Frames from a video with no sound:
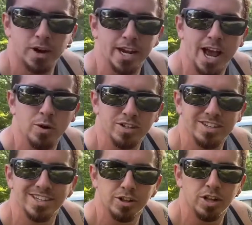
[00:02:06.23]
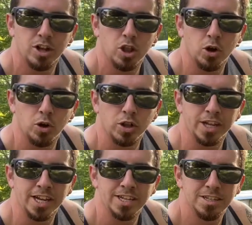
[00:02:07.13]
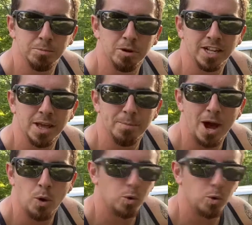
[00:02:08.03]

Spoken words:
now it's still a little early to bring them out.